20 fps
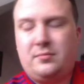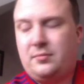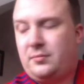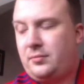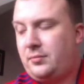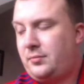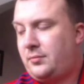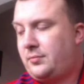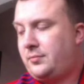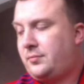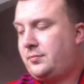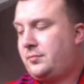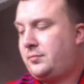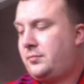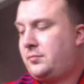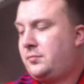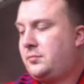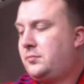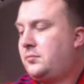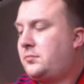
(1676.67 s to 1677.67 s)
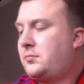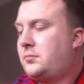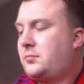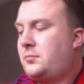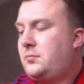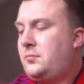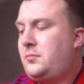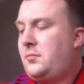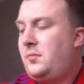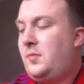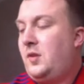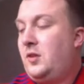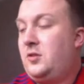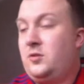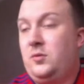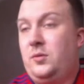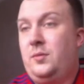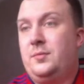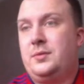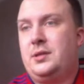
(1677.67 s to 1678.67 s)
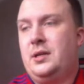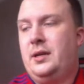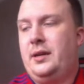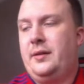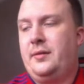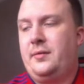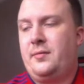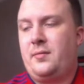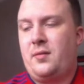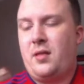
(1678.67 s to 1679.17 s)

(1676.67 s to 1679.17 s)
That's all I'm saying.